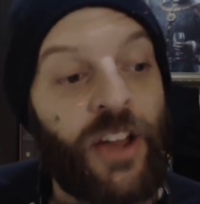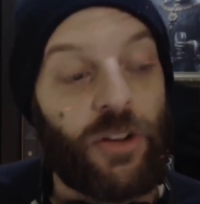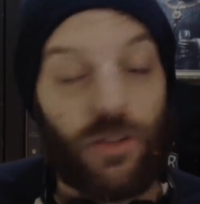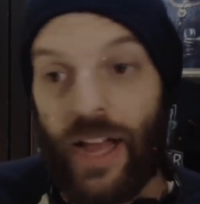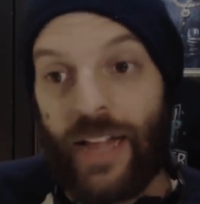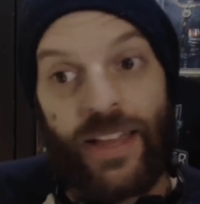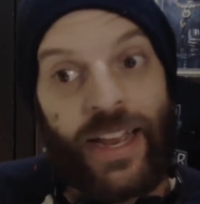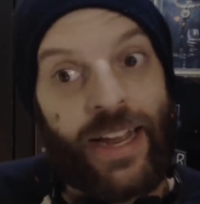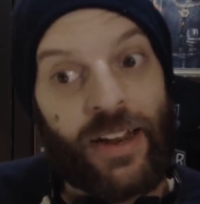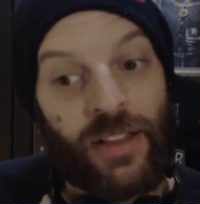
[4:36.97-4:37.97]
you're likely
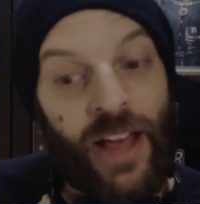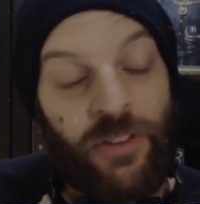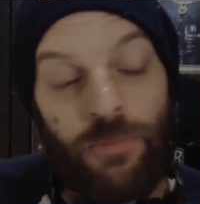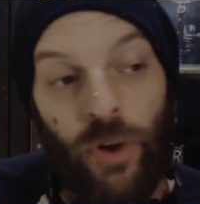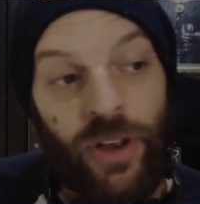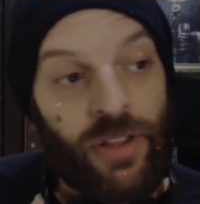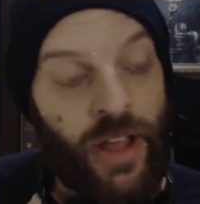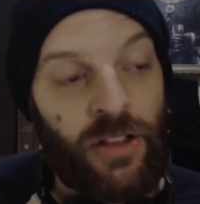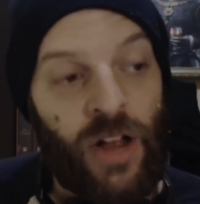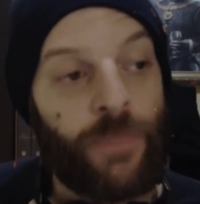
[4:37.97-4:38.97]
hitting an 11-point
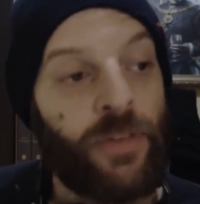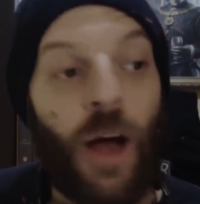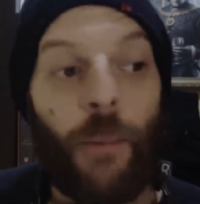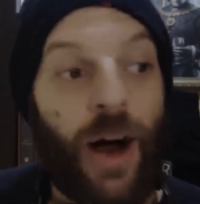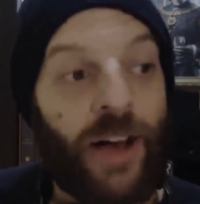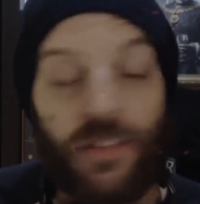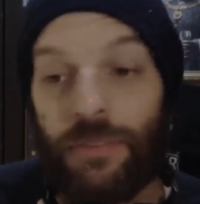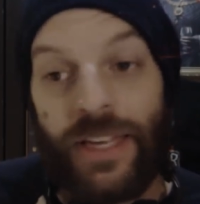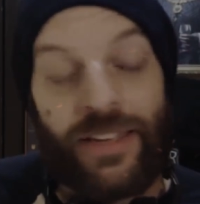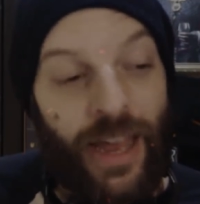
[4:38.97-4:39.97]
Cyclops,
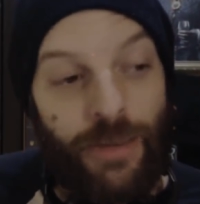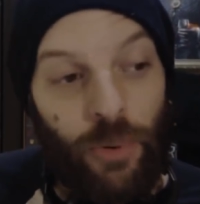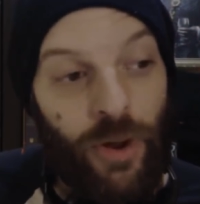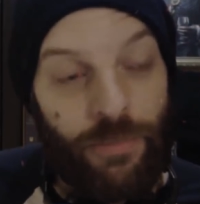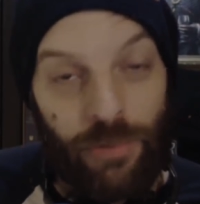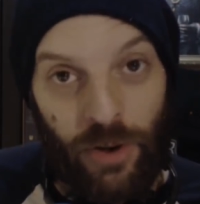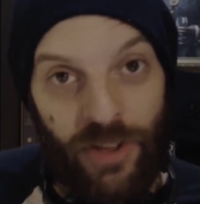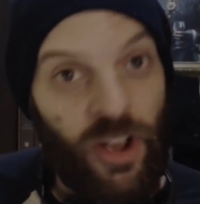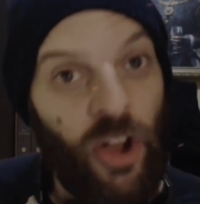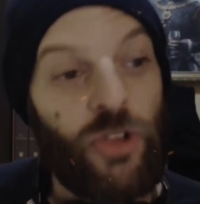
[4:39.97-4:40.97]
possibly a 10-point
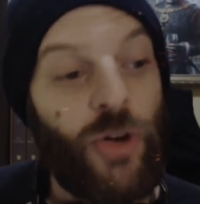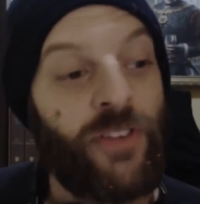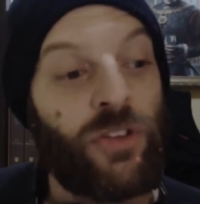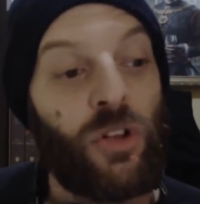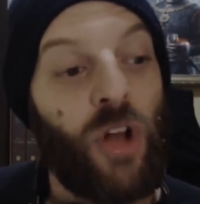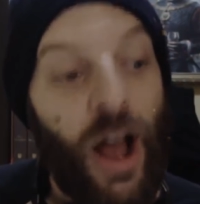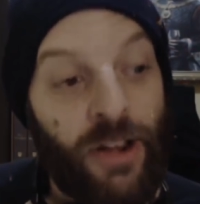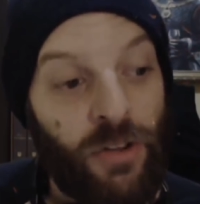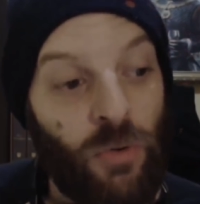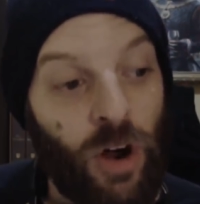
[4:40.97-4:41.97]
Brewis. You have
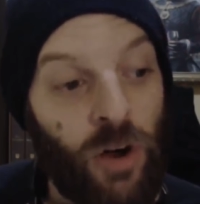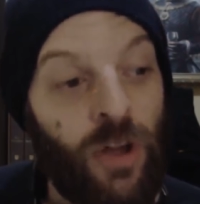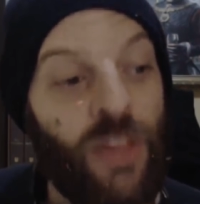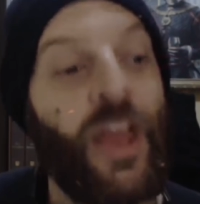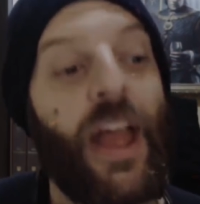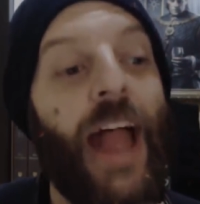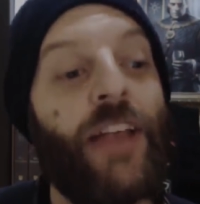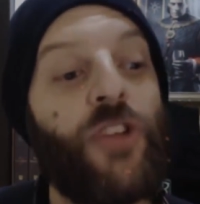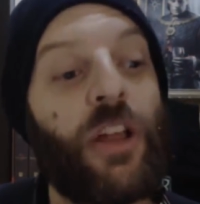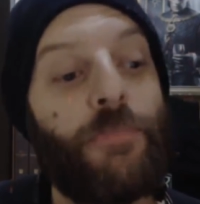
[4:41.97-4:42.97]
lots to work with,
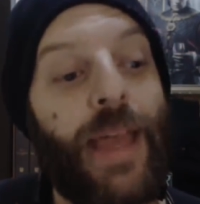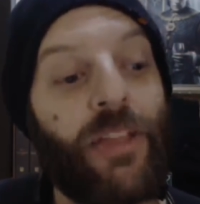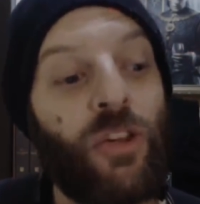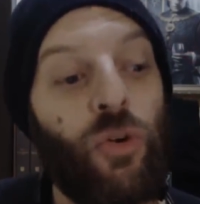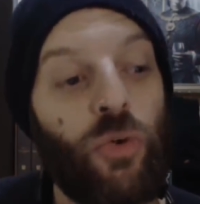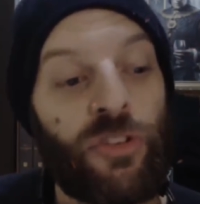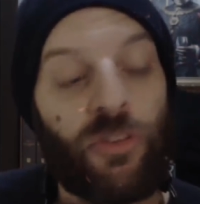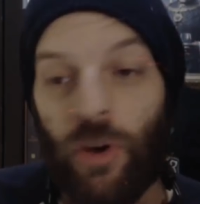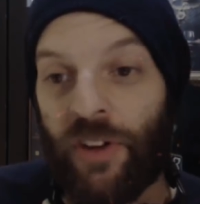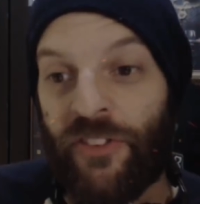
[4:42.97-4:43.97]
and you can make the
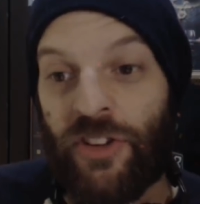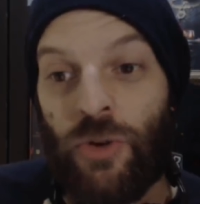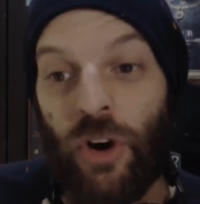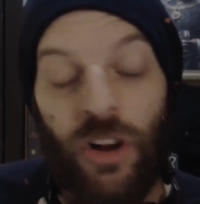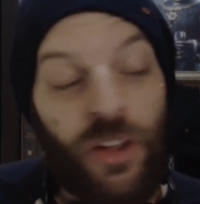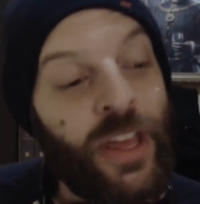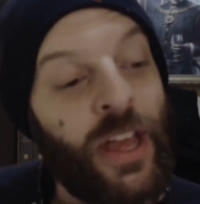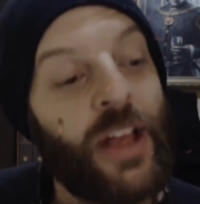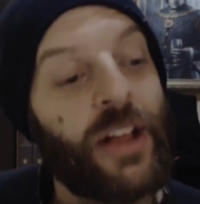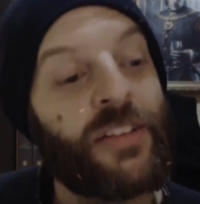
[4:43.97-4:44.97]
ghouls work for you early
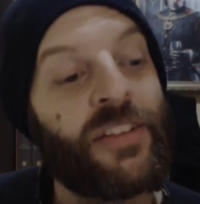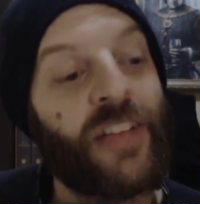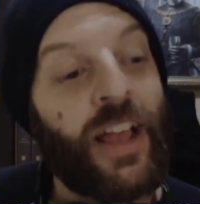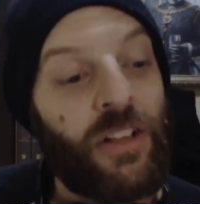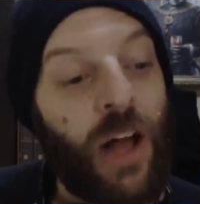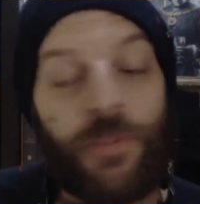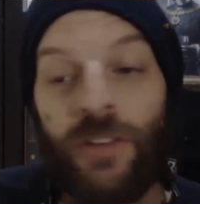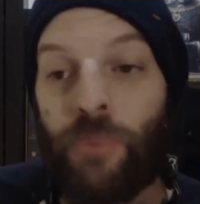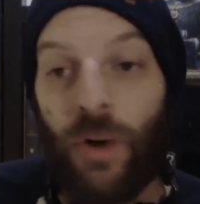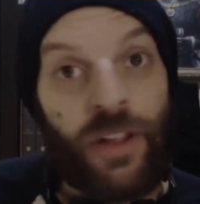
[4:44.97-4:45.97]
because Cyclops
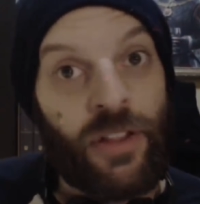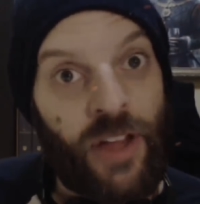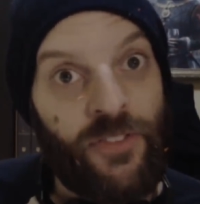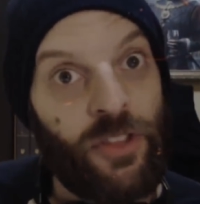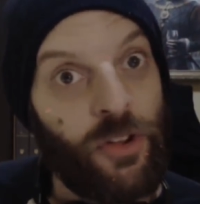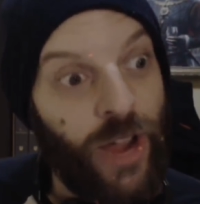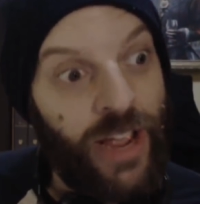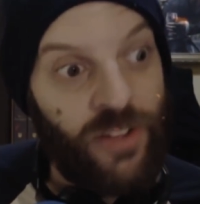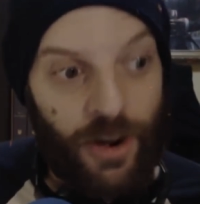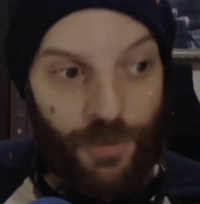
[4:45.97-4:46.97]
is putting stuff in the
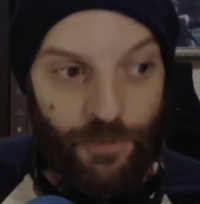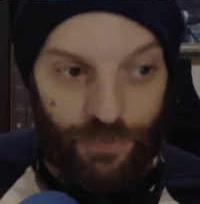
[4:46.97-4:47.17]
graveyard.